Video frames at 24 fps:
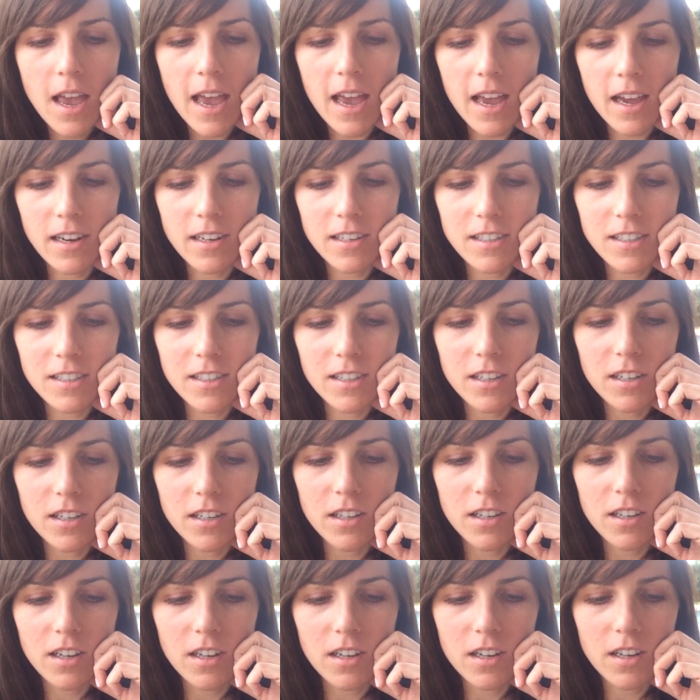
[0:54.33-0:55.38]
And,
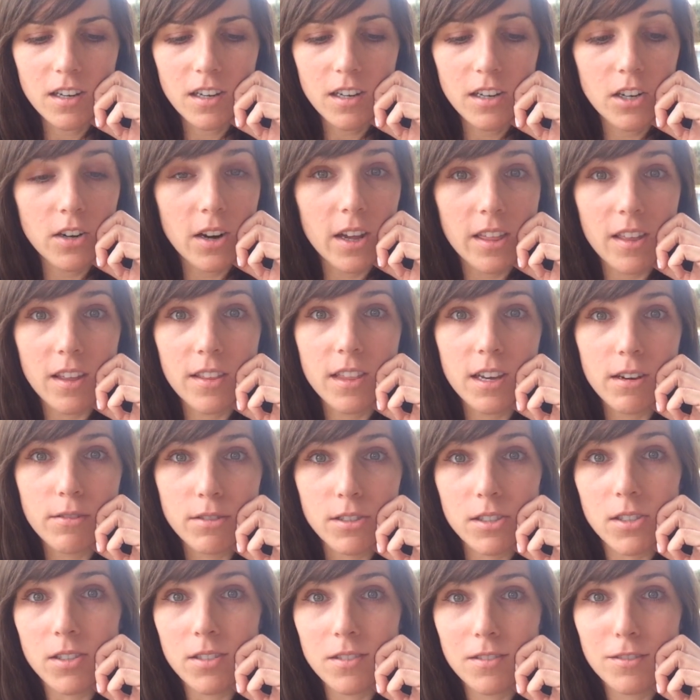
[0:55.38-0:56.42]
I thought that
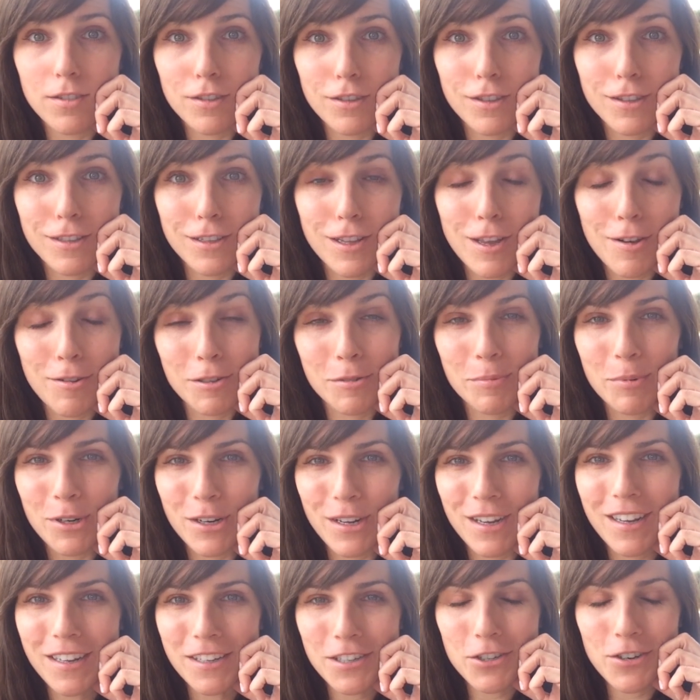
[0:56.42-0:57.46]
was
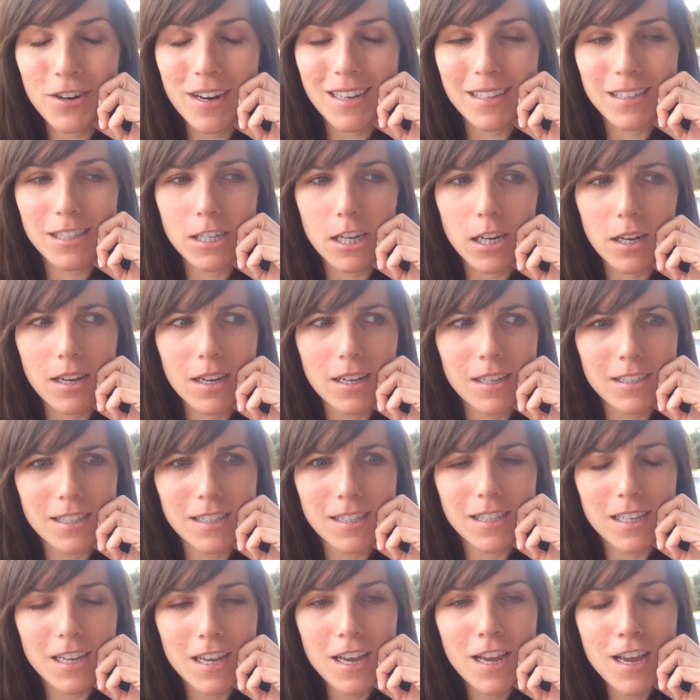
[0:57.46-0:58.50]
pretty interesting
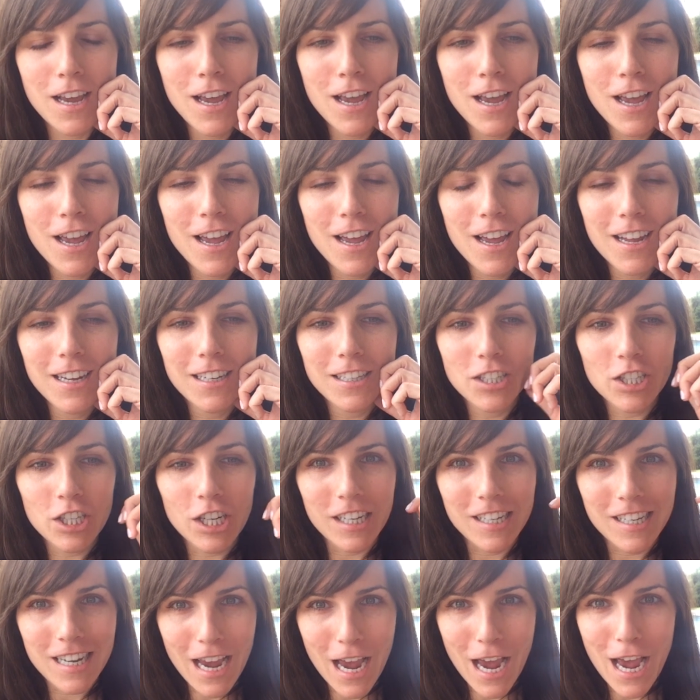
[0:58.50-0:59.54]
because
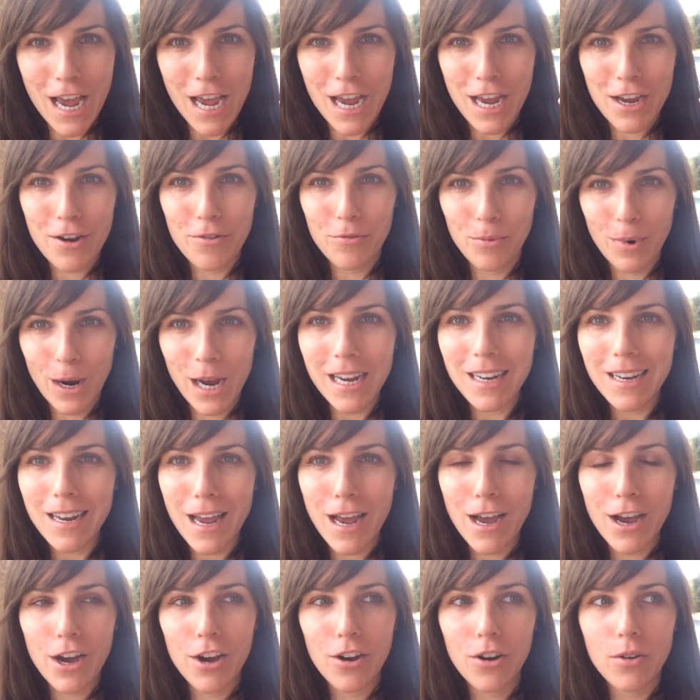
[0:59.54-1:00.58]
today, right
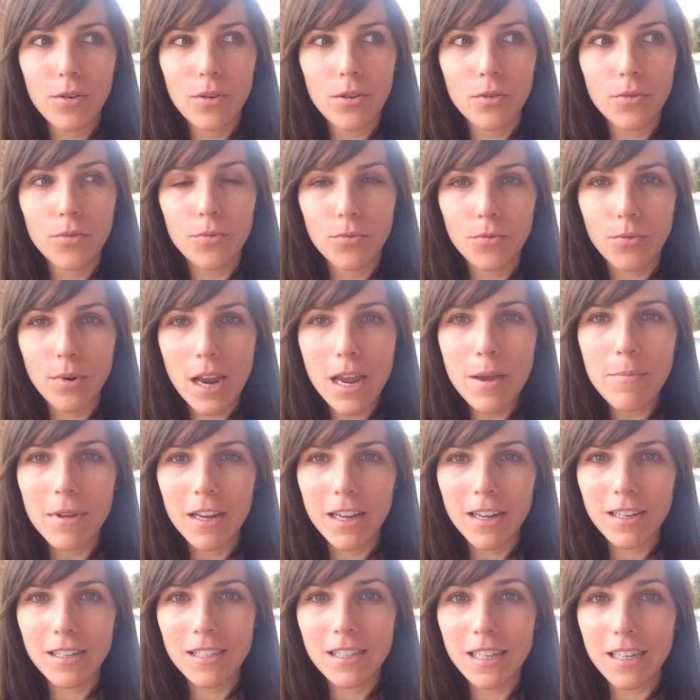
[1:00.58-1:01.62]
now,
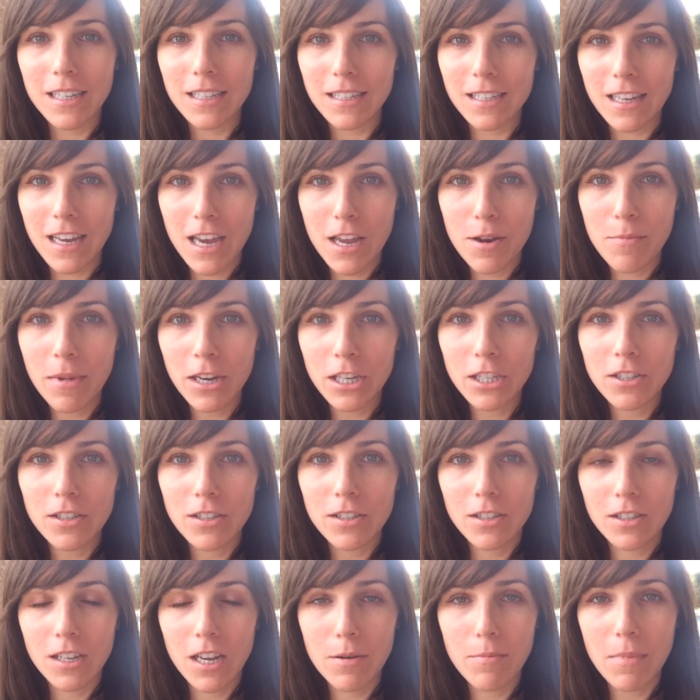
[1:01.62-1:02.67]
Raymond is in
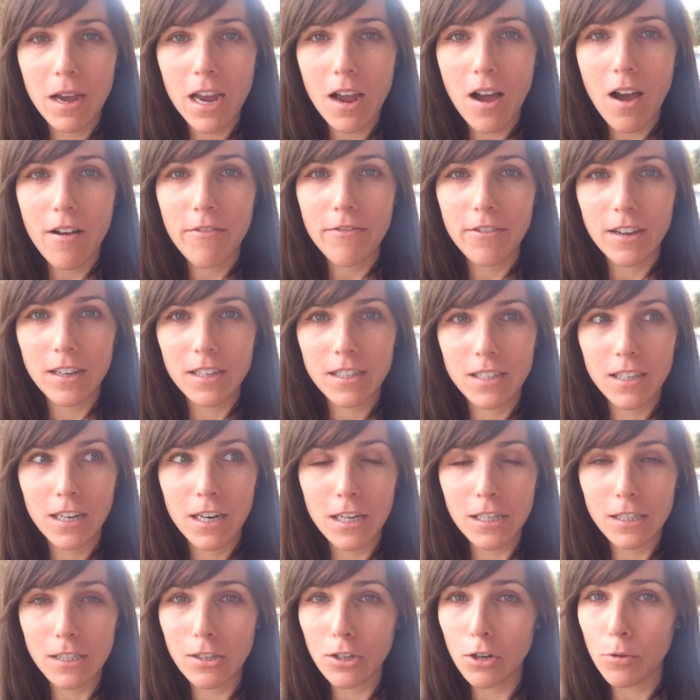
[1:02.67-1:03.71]
my office, in
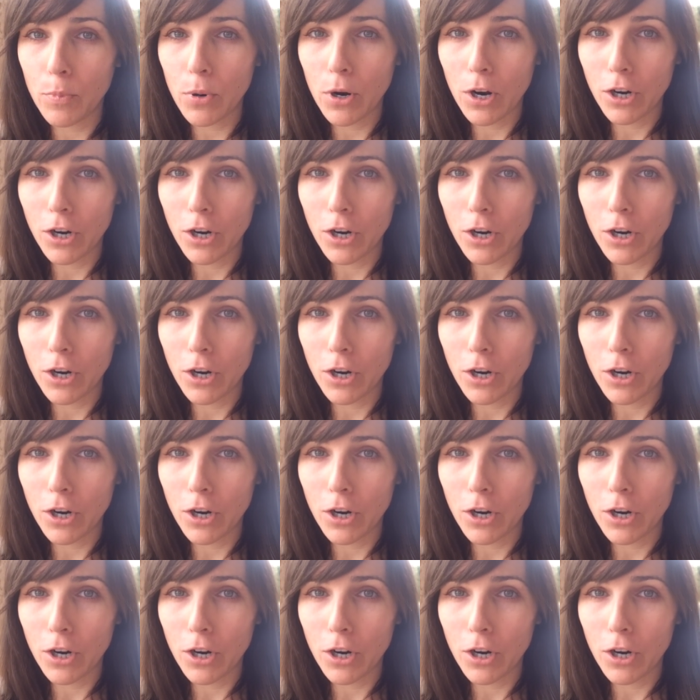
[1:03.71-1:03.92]
his little